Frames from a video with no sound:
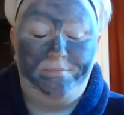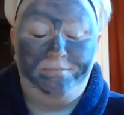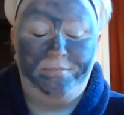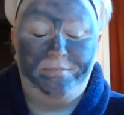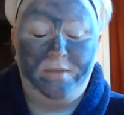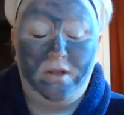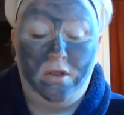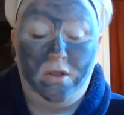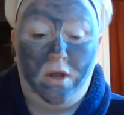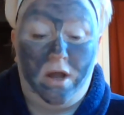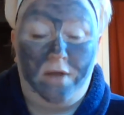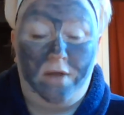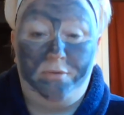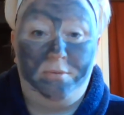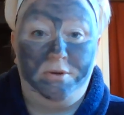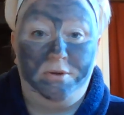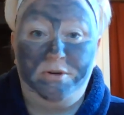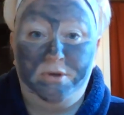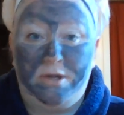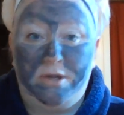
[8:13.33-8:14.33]
cloth,
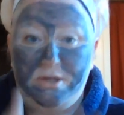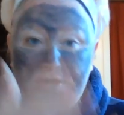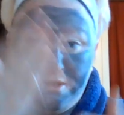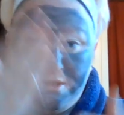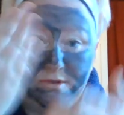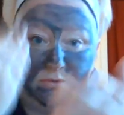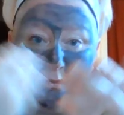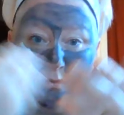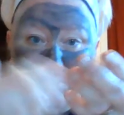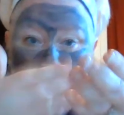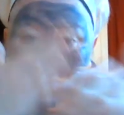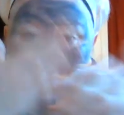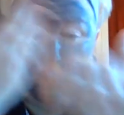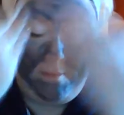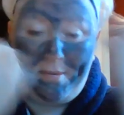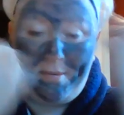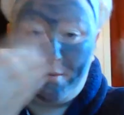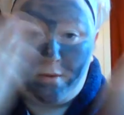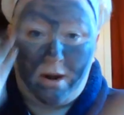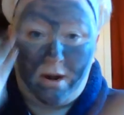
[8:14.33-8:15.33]
but you can just wipe
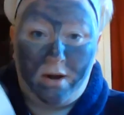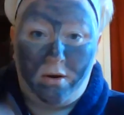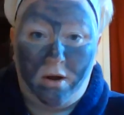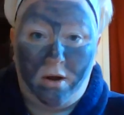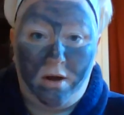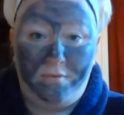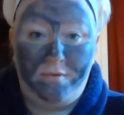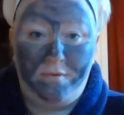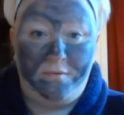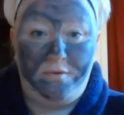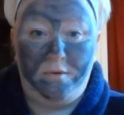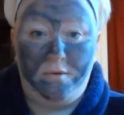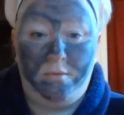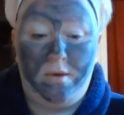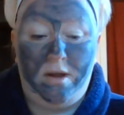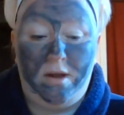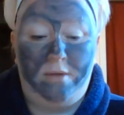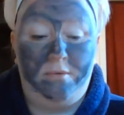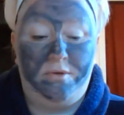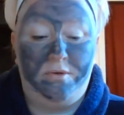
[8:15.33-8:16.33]
it right off if you
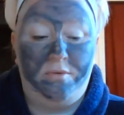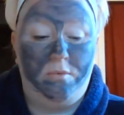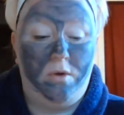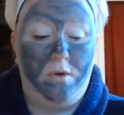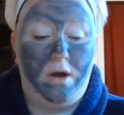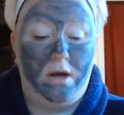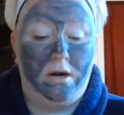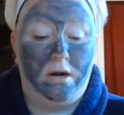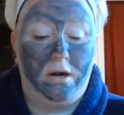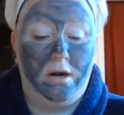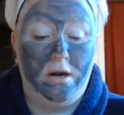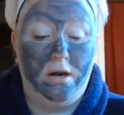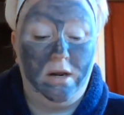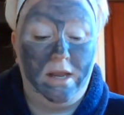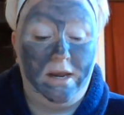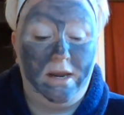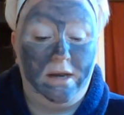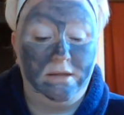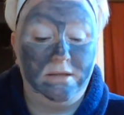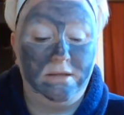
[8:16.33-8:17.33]
want with water
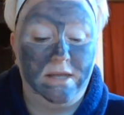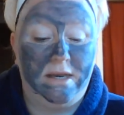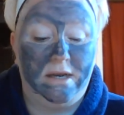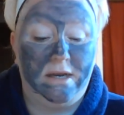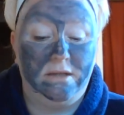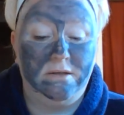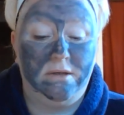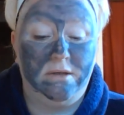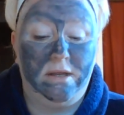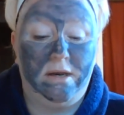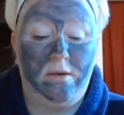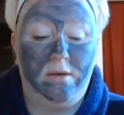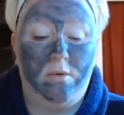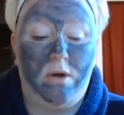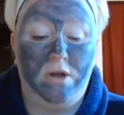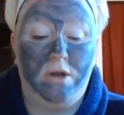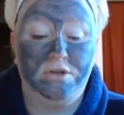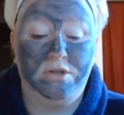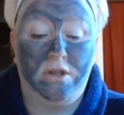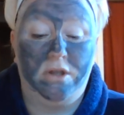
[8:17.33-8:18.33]
and a
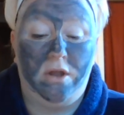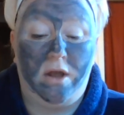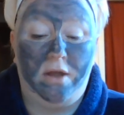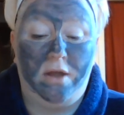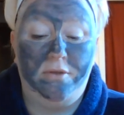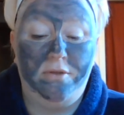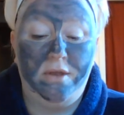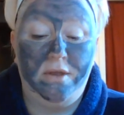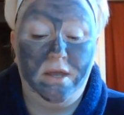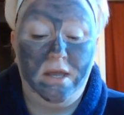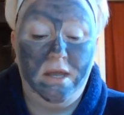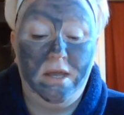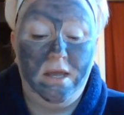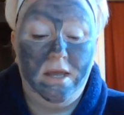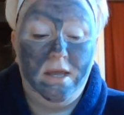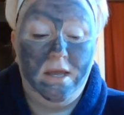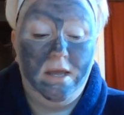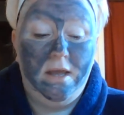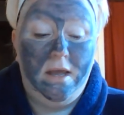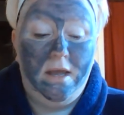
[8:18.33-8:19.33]
washcloth.
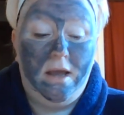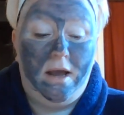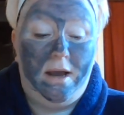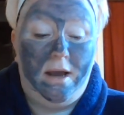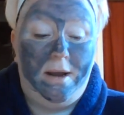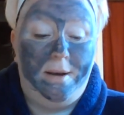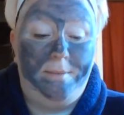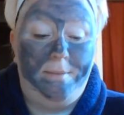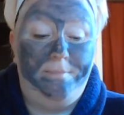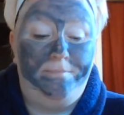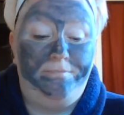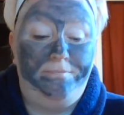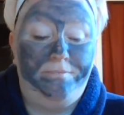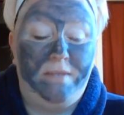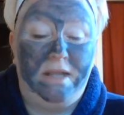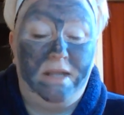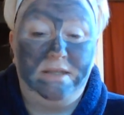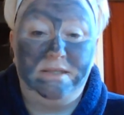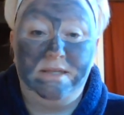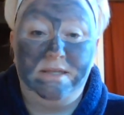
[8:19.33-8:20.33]

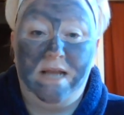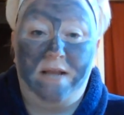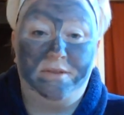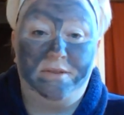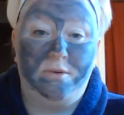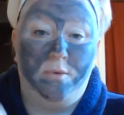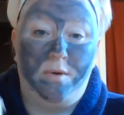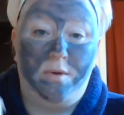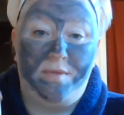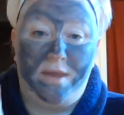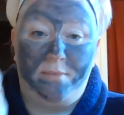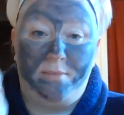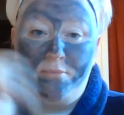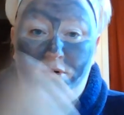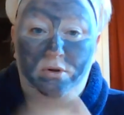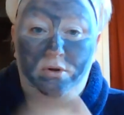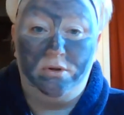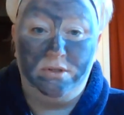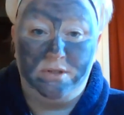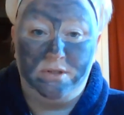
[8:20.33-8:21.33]
It's not the one that
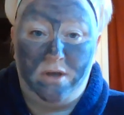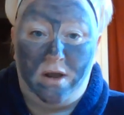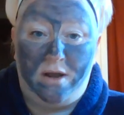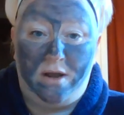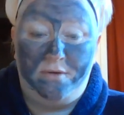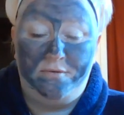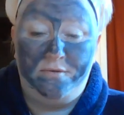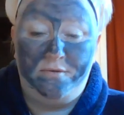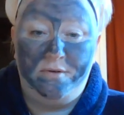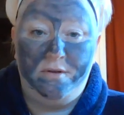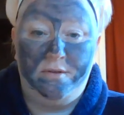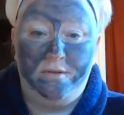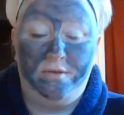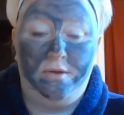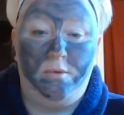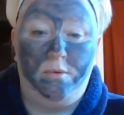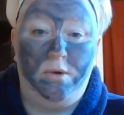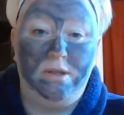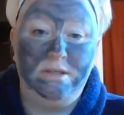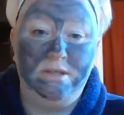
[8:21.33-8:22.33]
pulls off. The
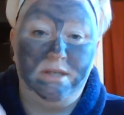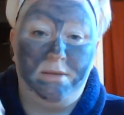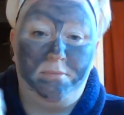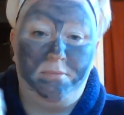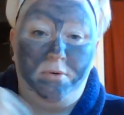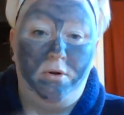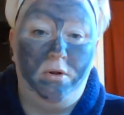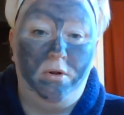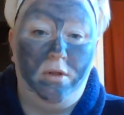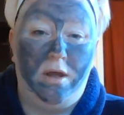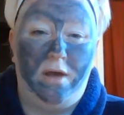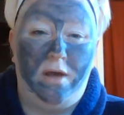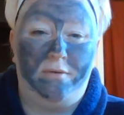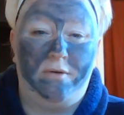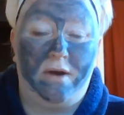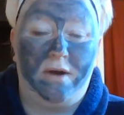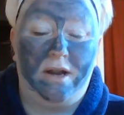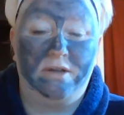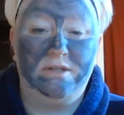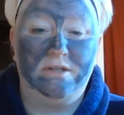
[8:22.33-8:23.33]
ones that pull off are
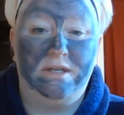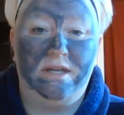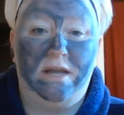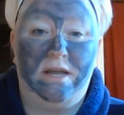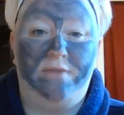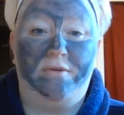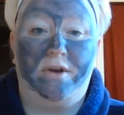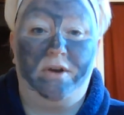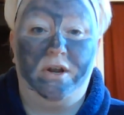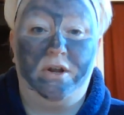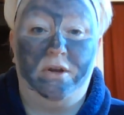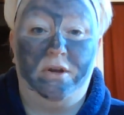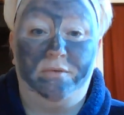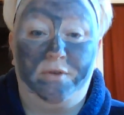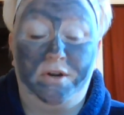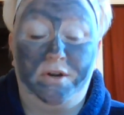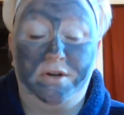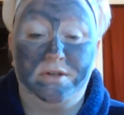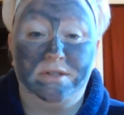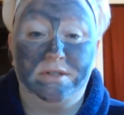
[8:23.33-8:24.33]
actually not very good for
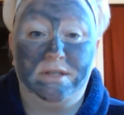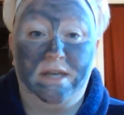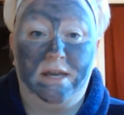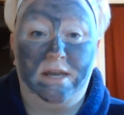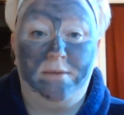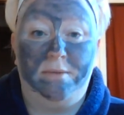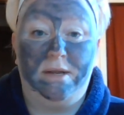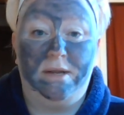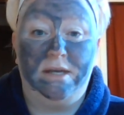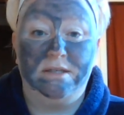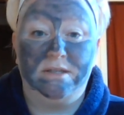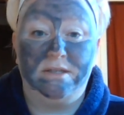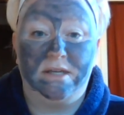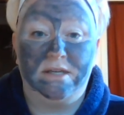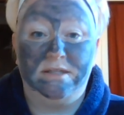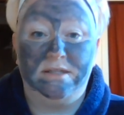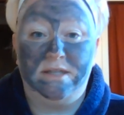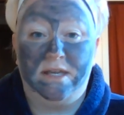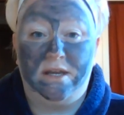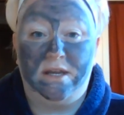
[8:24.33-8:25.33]
your skin because it
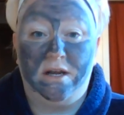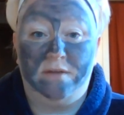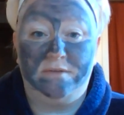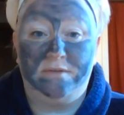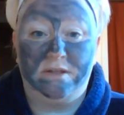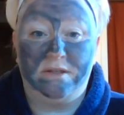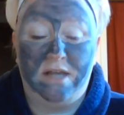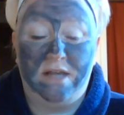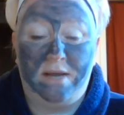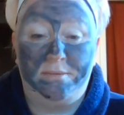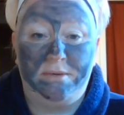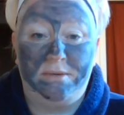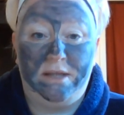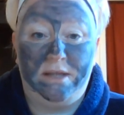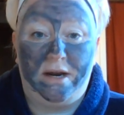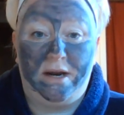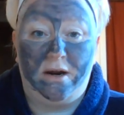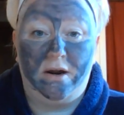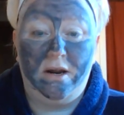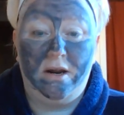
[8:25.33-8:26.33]
could take off the top
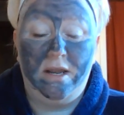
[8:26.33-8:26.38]
layer.